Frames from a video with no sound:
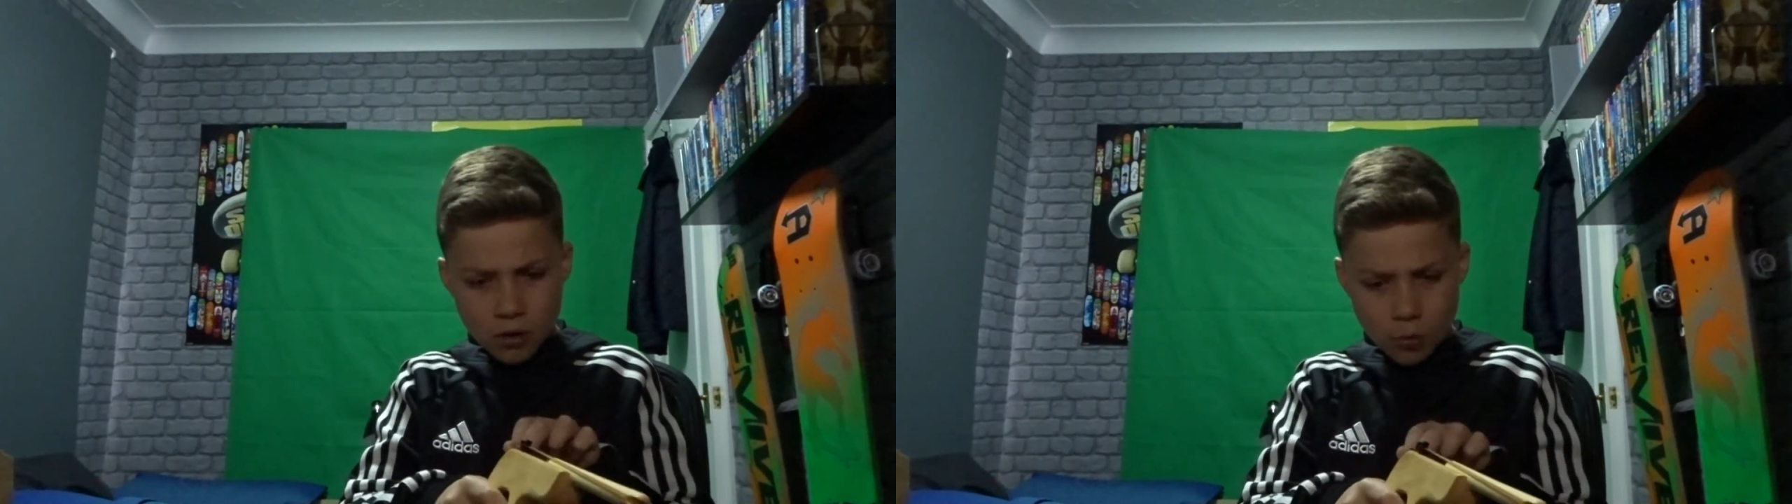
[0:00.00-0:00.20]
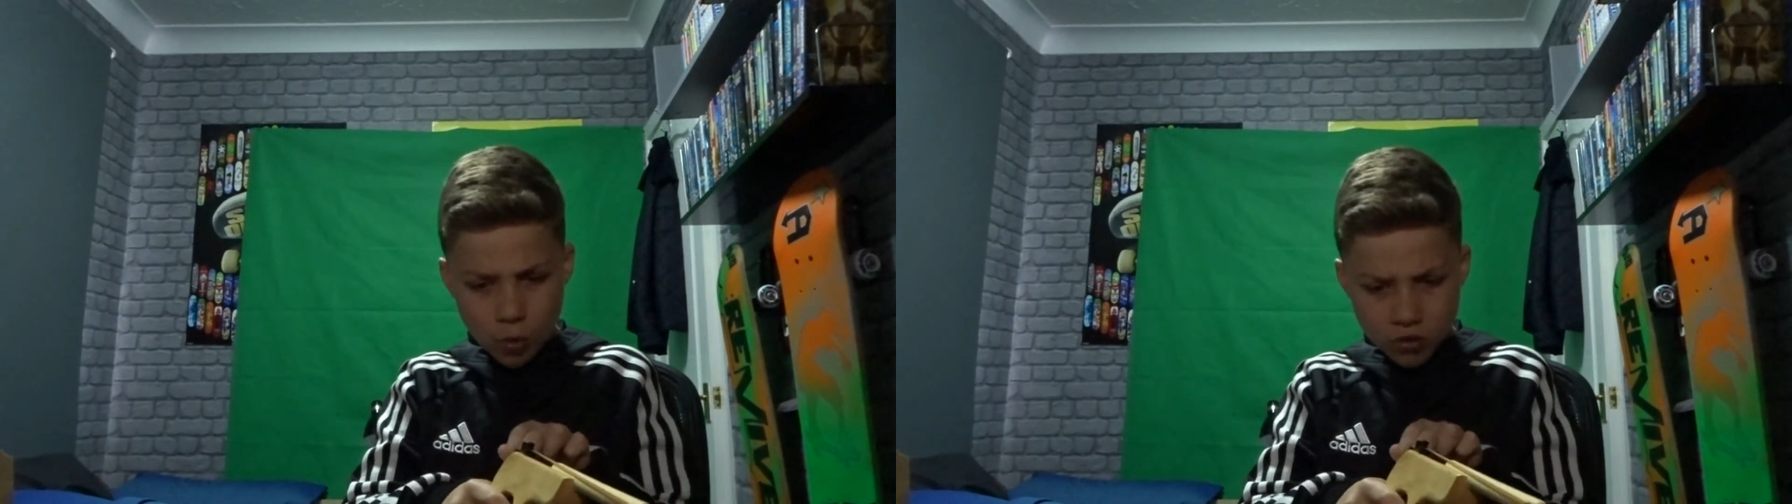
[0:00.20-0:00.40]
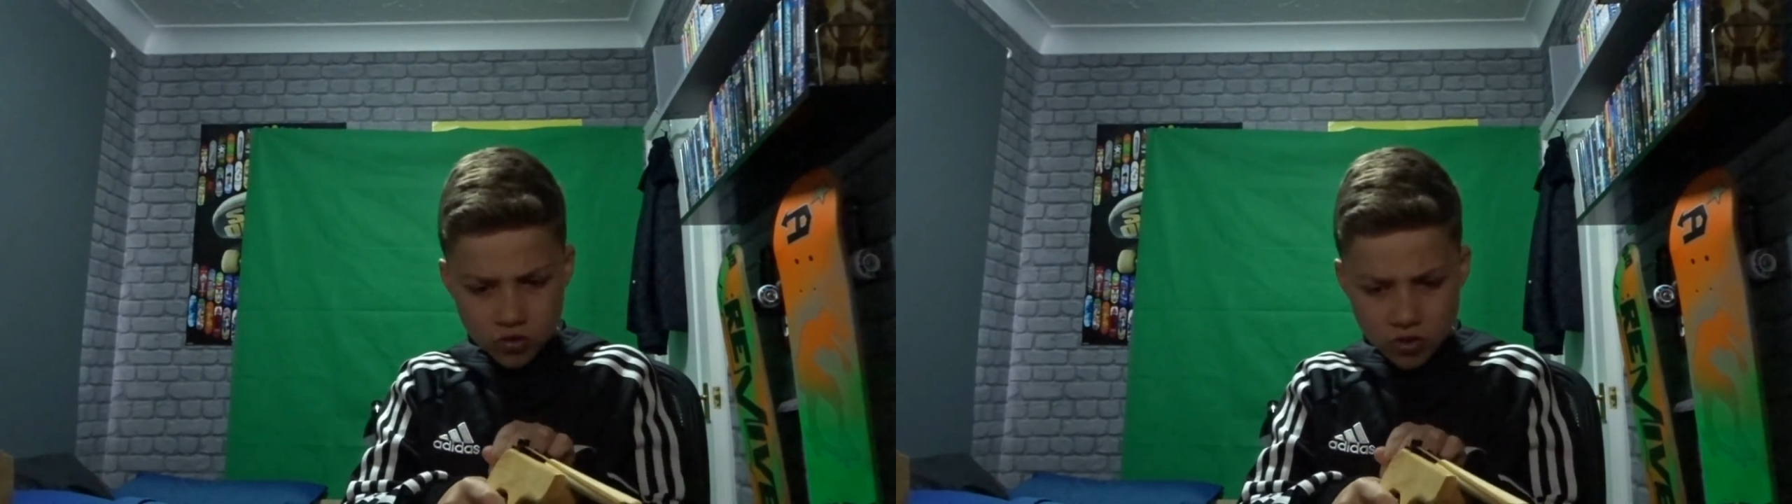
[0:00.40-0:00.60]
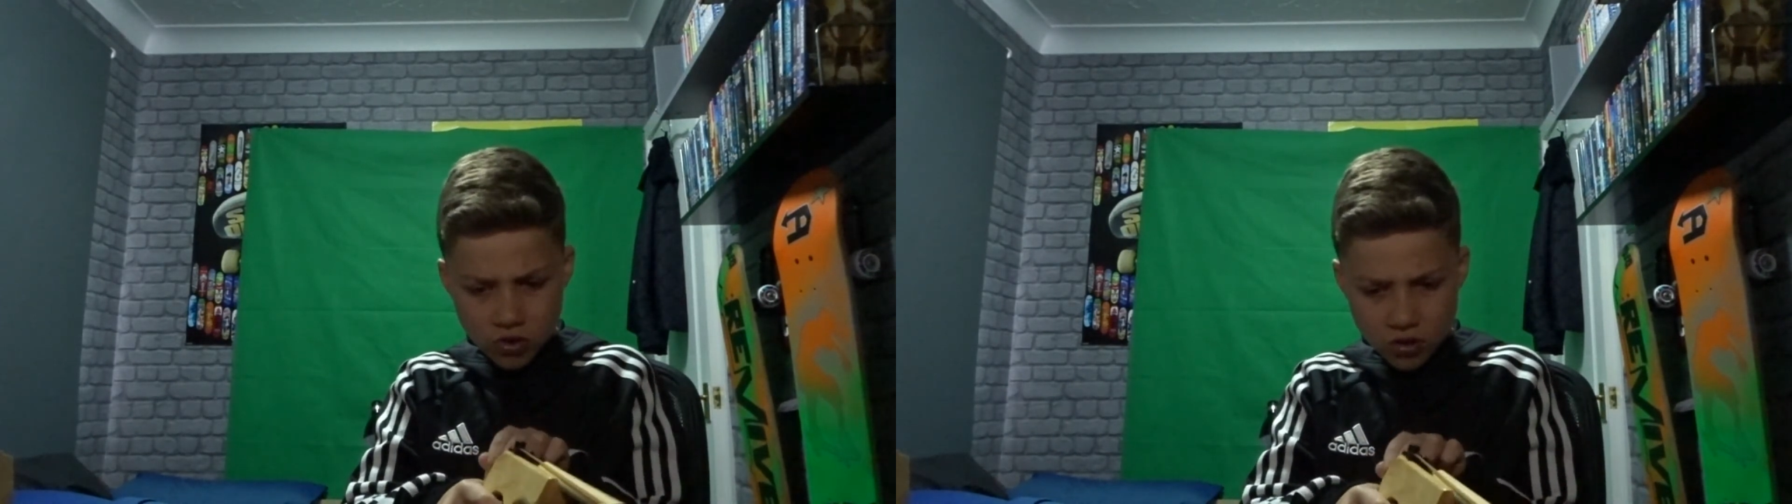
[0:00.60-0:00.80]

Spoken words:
What?